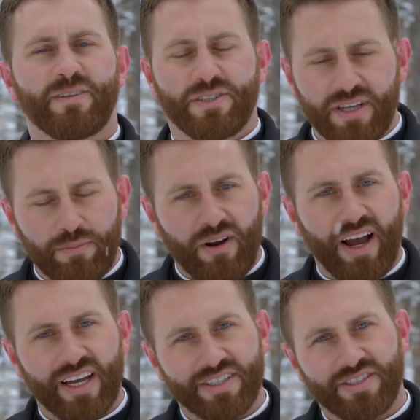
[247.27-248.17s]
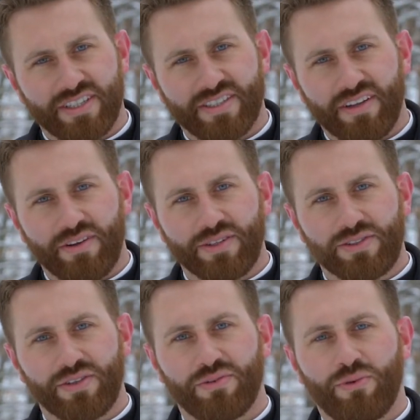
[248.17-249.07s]
I summarize just in
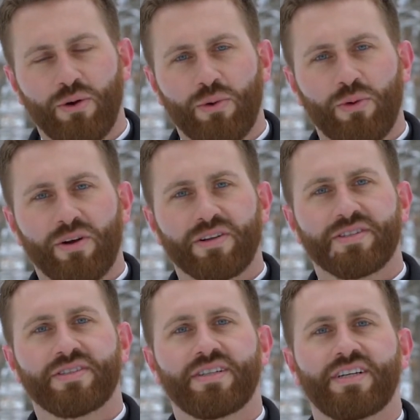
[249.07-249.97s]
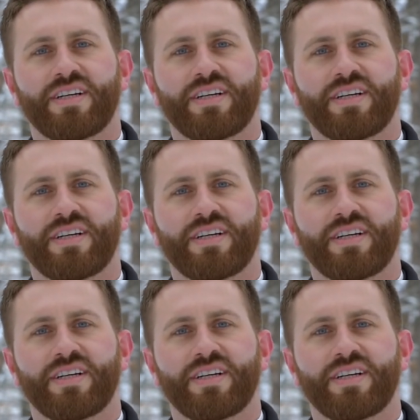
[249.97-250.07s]
those four words.